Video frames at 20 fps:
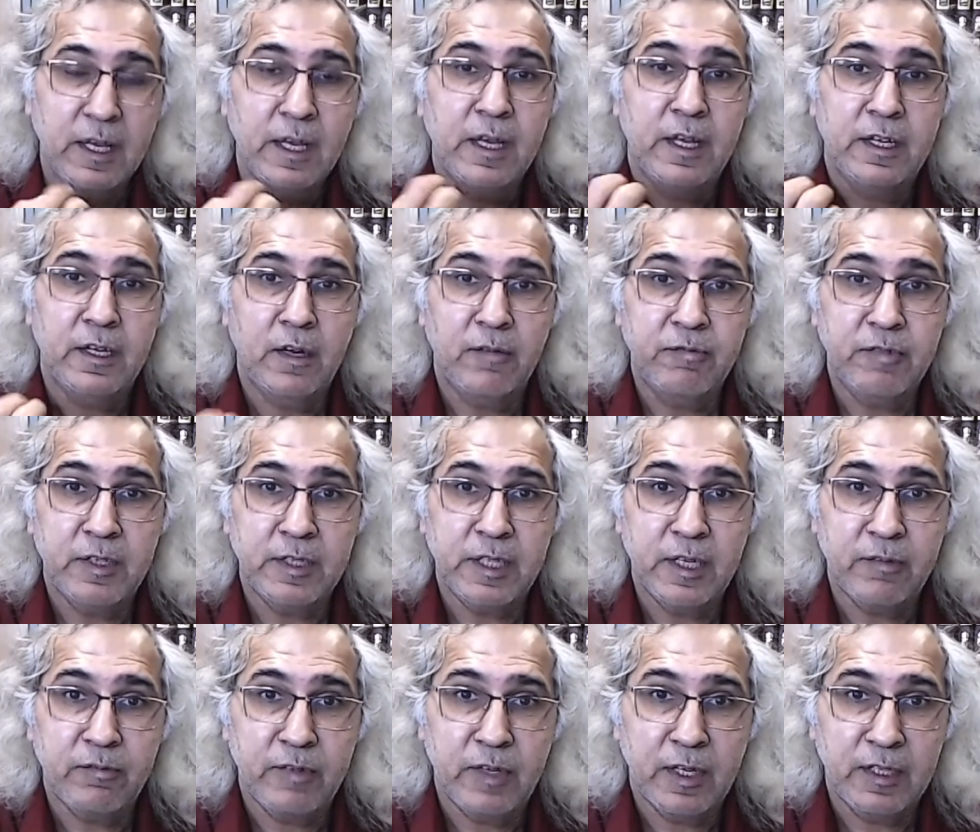And after they
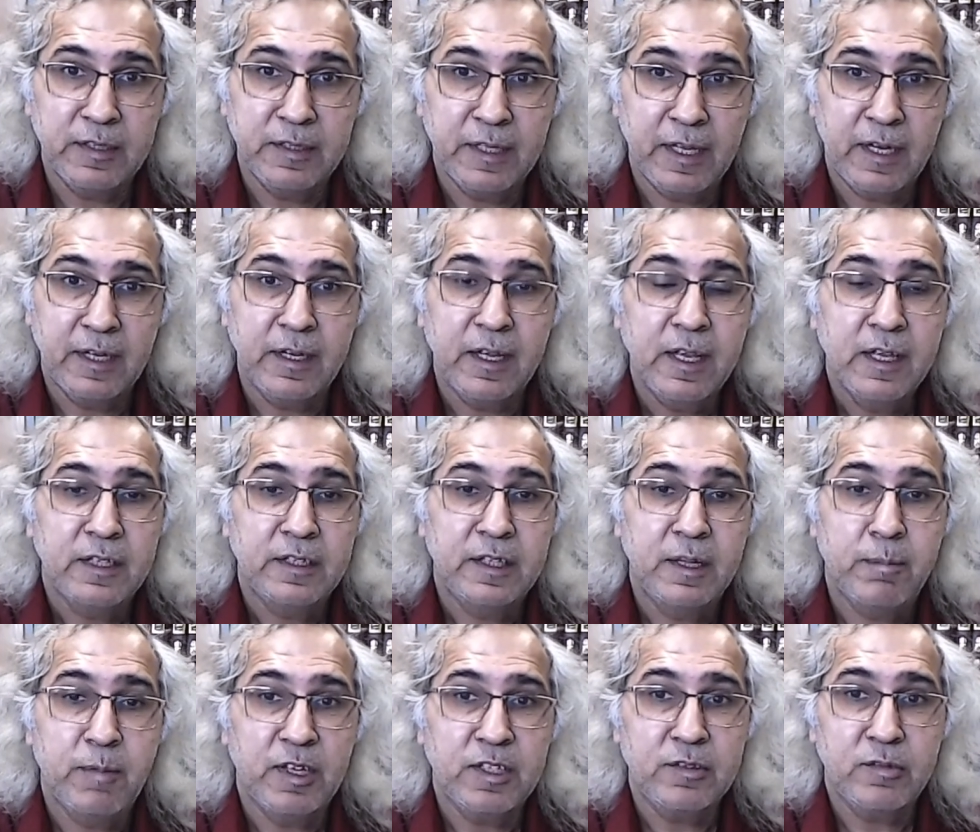have done that, they
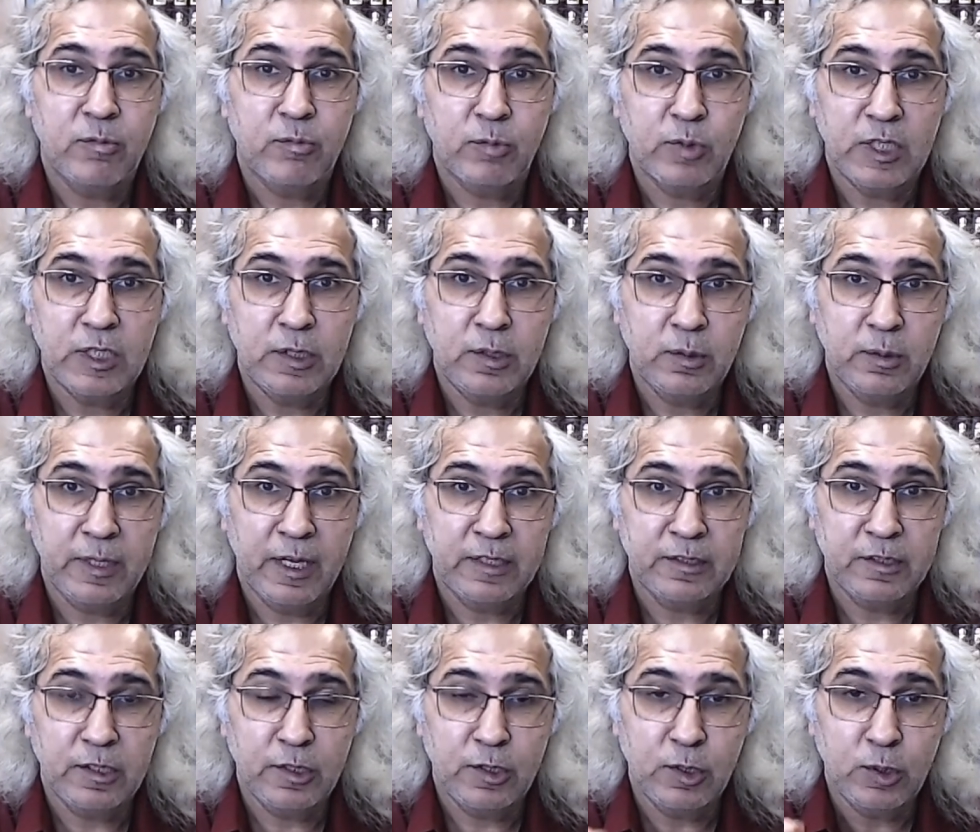must work
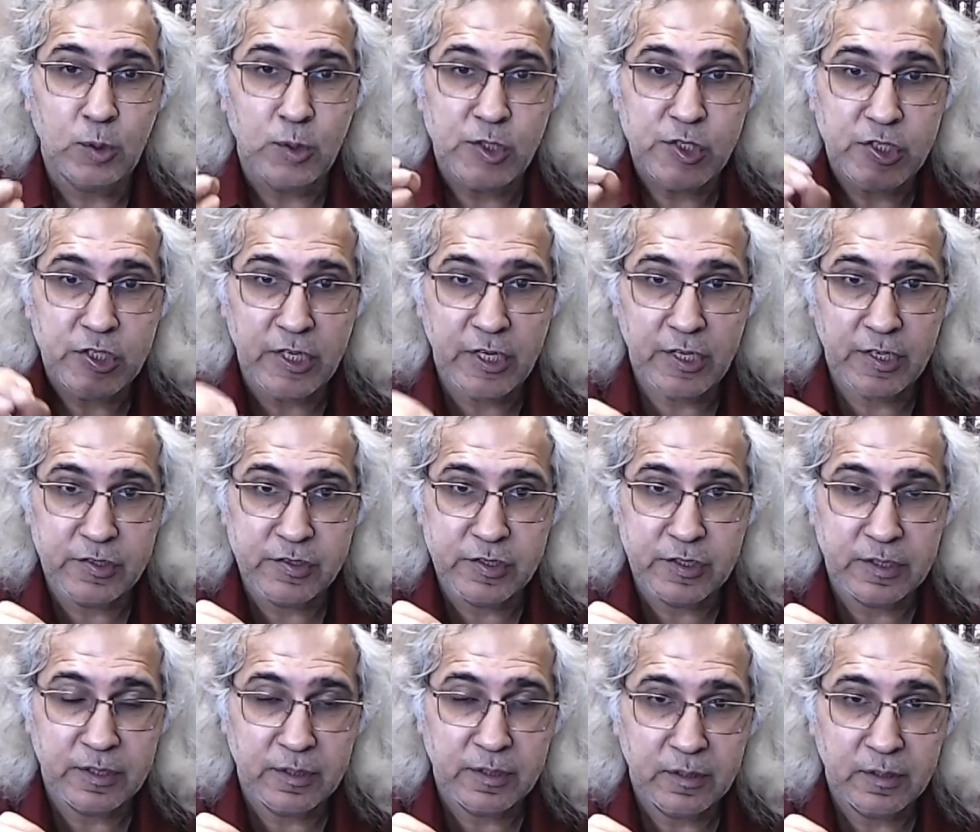together to change
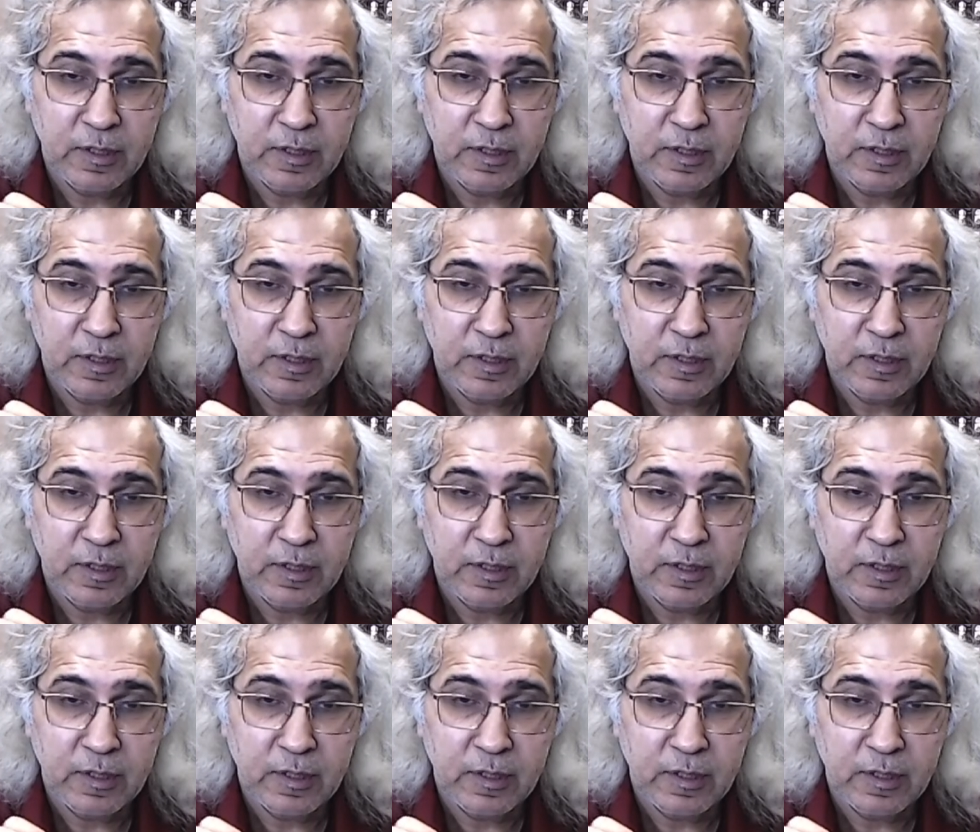it.